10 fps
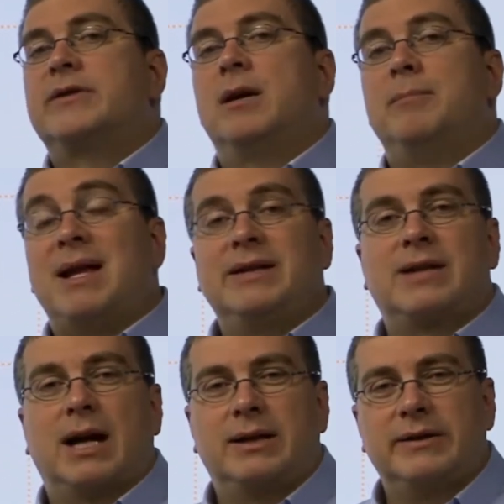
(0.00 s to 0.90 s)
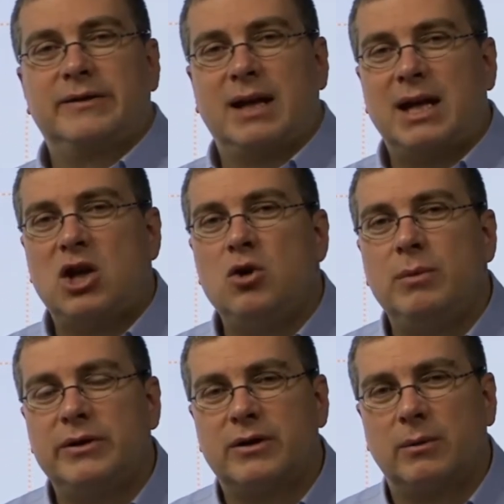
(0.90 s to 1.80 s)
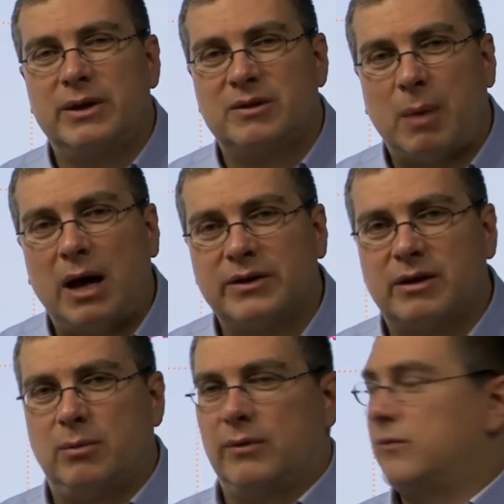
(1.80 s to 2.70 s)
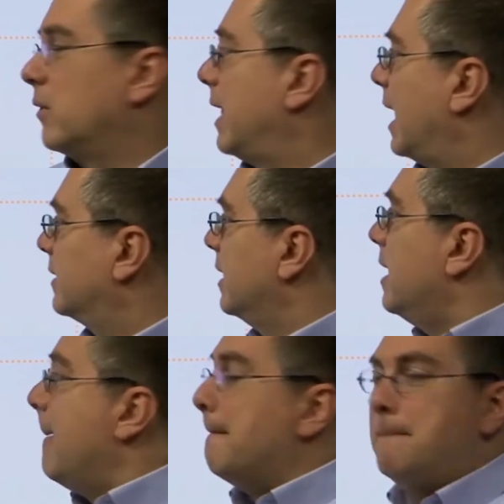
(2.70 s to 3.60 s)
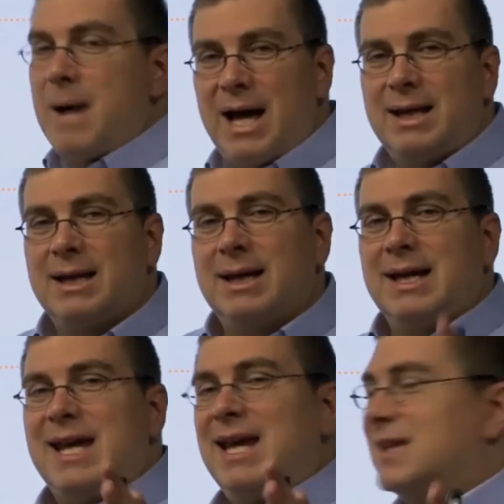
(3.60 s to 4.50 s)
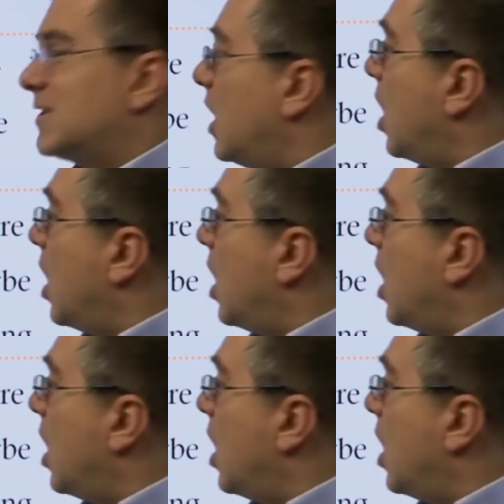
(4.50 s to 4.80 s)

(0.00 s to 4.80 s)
Many scientists think humans are responsible for that. But it's